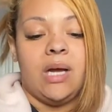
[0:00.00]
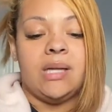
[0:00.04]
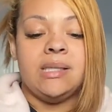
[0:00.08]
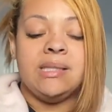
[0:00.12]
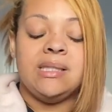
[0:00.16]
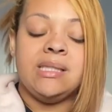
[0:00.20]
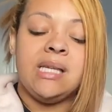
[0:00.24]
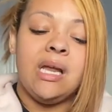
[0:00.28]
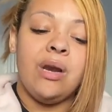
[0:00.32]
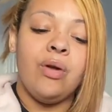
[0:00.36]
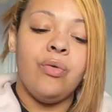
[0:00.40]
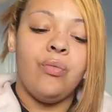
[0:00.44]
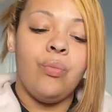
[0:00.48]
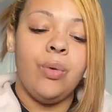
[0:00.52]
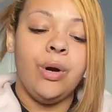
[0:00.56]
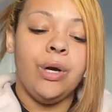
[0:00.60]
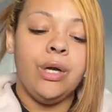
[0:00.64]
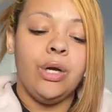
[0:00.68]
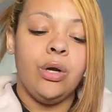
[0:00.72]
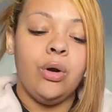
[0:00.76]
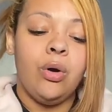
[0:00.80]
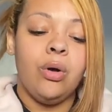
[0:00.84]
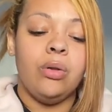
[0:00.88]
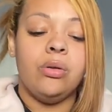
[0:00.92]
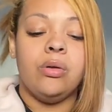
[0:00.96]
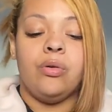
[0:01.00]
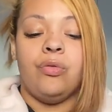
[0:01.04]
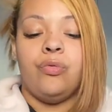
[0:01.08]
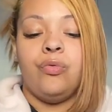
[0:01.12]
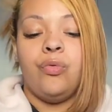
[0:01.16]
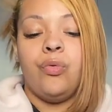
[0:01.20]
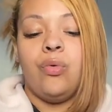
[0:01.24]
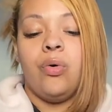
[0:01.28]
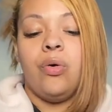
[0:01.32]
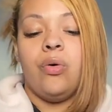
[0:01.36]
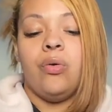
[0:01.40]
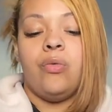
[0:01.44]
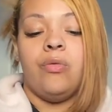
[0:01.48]
instead of working on the
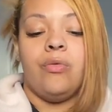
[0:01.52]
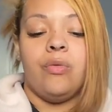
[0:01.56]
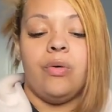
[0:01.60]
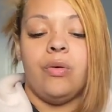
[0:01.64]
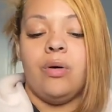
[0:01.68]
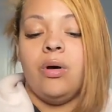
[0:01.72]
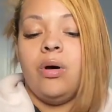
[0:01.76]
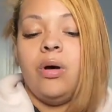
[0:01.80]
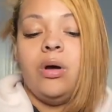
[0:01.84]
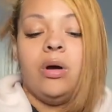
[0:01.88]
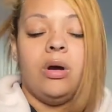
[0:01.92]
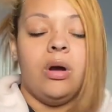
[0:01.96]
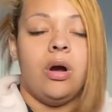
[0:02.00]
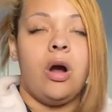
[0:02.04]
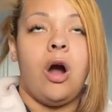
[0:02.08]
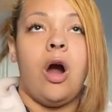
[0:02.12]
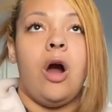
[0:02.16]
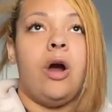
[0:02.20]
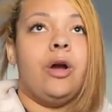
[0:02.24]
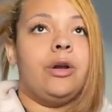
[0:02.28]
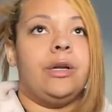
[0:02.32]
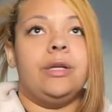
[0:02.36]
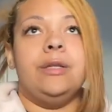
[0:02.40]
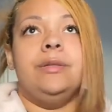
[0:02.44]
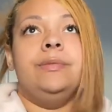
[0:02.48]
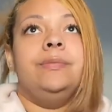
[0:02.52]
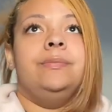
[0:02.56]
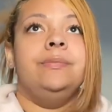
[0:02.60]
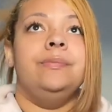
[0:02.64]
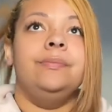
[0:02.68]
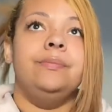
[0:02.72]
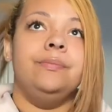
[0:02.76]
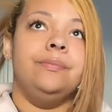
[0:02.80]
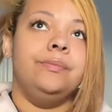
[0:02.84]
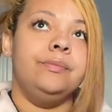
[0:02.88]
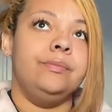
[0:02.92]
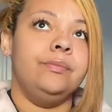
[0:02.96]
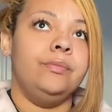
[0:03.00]
full garden,
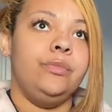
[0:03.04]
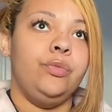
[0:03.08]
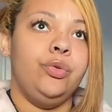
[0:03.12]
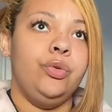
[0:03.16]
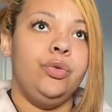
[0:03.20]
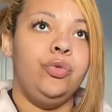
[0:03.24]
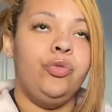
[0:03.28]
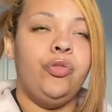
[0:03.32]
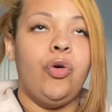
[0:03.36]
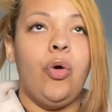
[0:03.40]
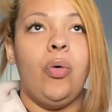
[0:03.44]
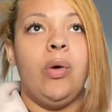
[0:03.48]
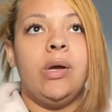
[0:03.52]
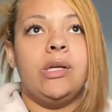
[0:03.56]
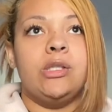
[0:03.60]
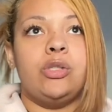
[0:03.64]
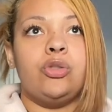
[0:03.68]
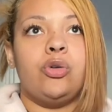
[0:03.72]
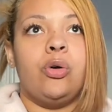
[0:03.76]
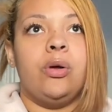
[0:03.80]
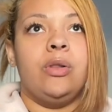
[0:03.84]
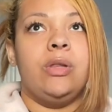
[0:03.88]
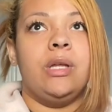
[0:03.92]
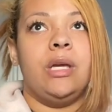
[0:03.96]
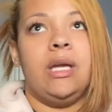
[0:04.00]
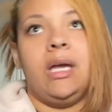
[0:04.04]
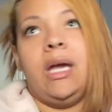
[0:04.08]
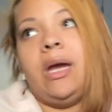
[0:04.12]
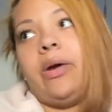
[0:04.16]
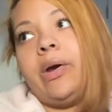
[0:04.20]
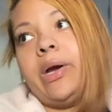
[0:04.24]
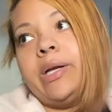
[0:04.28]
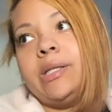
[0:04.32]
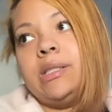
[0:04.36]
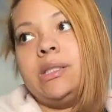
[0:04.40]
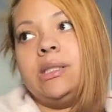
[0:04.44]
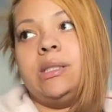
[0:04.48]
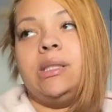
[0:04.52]
you focus on the
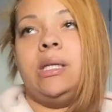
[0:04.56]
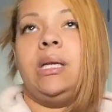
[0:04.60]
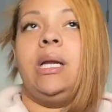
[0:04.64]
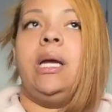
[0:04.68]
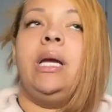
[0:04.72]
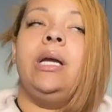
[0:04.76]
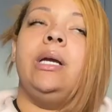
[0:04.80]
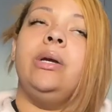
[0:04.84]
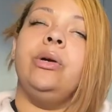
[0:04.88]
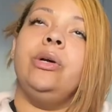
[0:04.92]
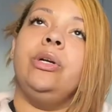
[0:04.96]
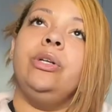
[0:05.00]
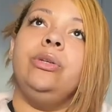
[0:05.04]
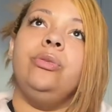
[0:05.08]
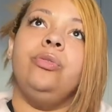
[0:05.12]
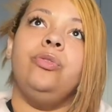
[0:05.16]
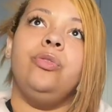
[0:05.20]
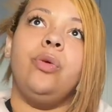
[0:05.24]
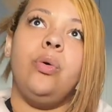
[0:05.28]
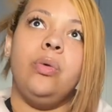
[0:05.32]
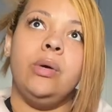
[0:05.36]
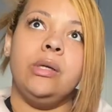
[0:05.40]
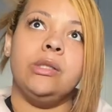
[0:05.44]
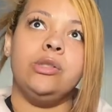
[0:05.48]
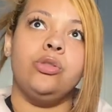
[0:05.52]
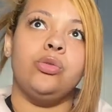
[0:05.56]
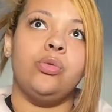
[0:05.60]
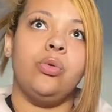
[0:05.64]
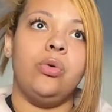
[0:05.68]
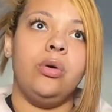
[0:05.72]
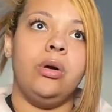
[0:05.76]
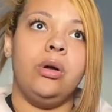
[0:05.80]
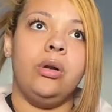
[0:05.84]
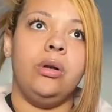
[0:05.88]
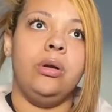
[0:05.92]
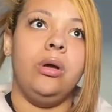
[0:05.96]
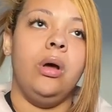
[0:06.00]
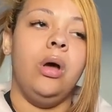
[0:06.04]
carrots today, or you focus
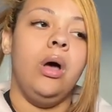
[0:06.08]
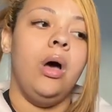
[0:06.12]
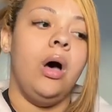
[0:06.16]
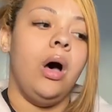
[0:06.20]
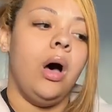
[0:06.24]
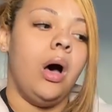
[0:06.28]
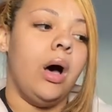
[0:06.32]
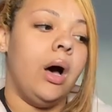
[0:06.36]
on